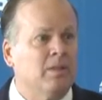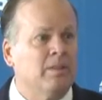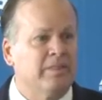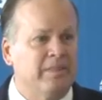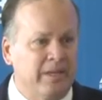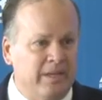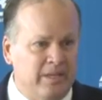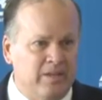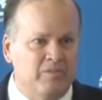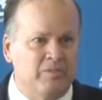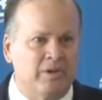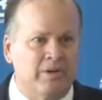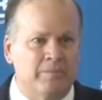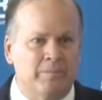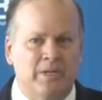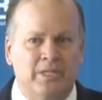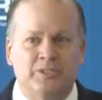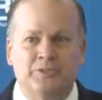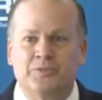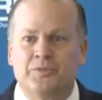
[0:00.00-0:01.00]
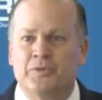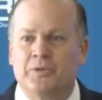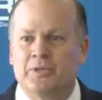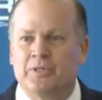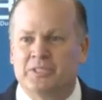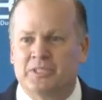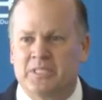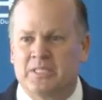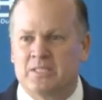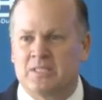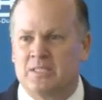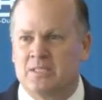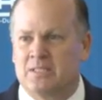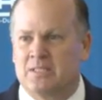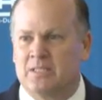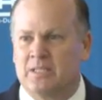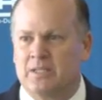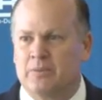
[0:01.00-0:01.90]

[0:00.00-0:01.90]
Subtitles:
thank you very much for your assistance.